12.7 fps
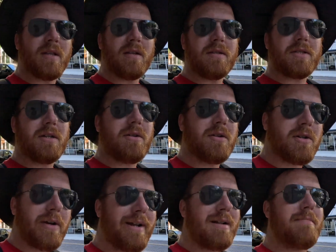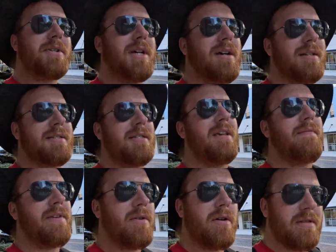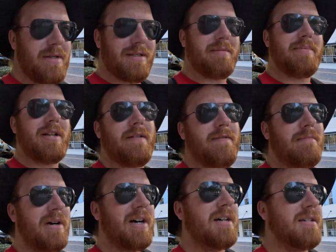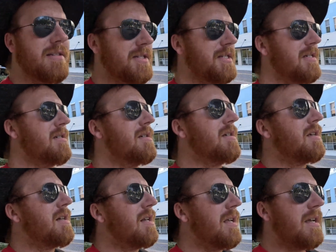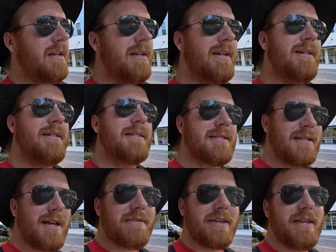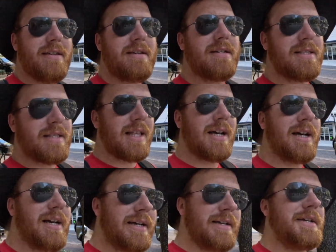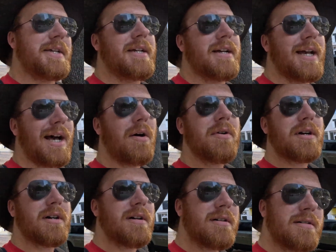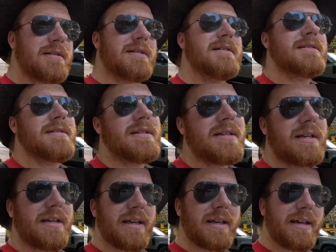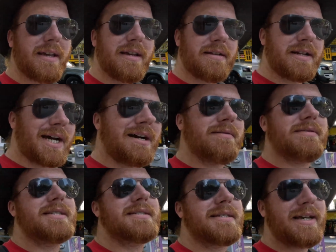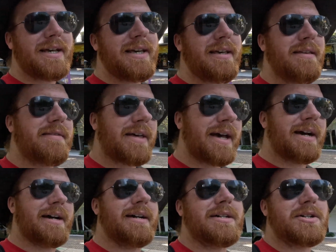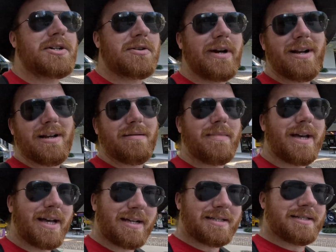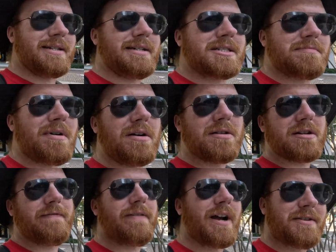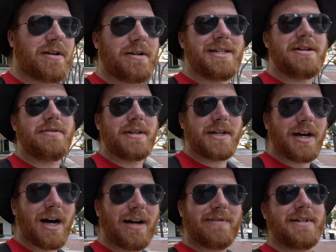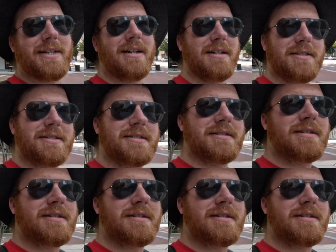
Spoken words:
So kratom does give you a little bit of a buzz. It's nothing like alcohol, and I would say that kratom has a smaller effect on you than kava does.